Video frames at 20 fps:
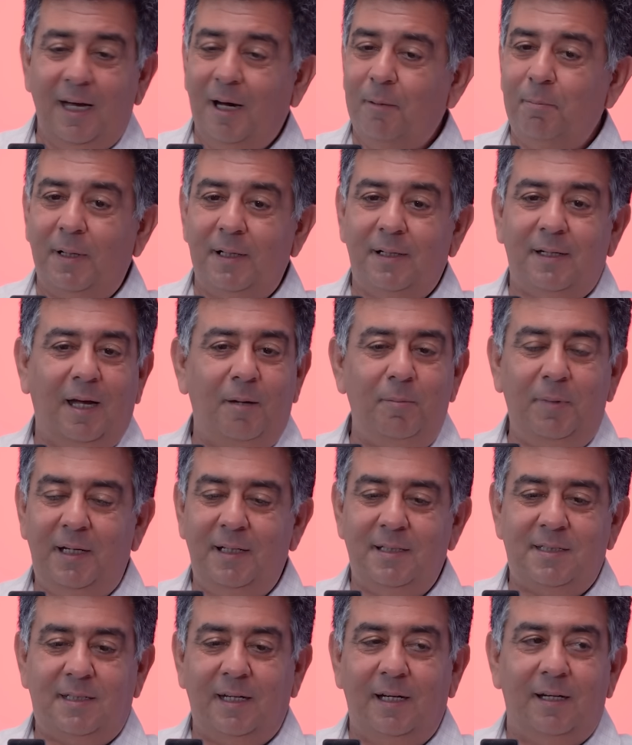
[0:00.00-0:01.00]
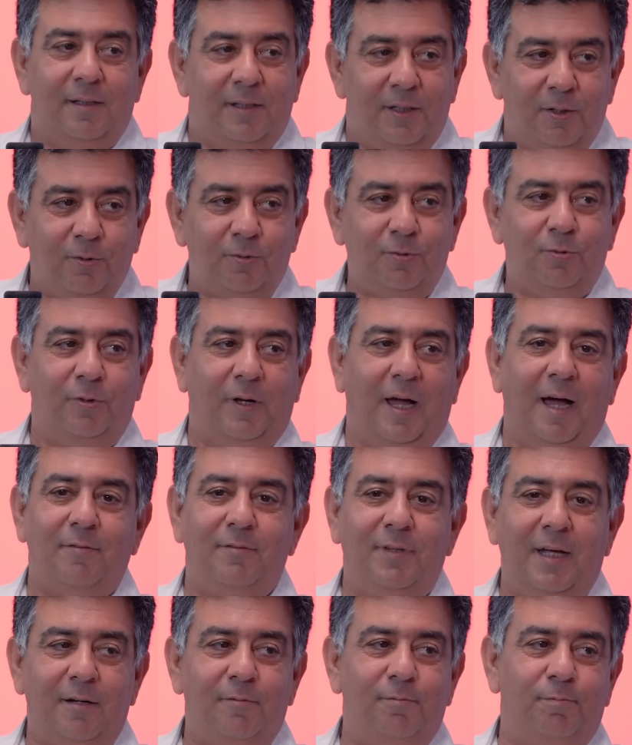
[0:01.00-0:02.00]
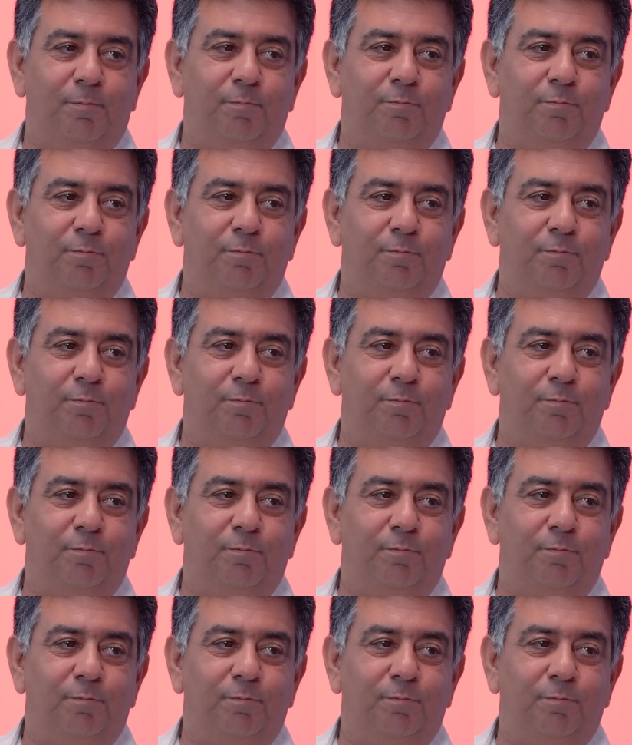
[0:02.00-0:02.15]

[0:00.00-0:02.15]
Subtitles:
Yeah, but I mean, still, to have that,